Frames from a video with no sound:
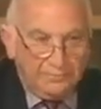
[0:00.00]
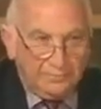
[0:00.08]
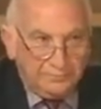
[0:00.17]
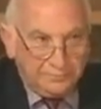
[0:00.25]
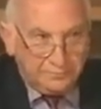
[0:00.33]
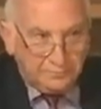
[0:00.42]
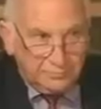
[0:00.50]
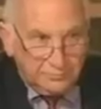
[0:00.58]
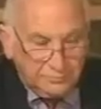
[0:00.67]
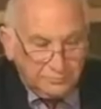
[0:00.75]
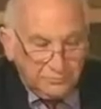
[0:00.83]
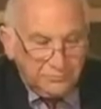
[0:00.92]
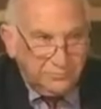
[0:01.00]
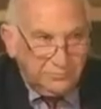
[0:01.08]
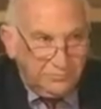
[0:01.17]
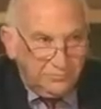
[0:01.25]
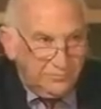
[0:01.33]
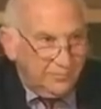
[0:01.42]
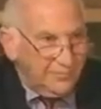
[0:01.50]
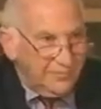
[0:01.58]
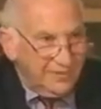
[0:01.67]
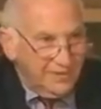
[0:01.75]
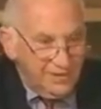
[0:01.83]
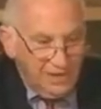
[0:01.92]
They were so concerned about the
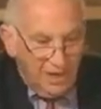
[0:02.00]
children.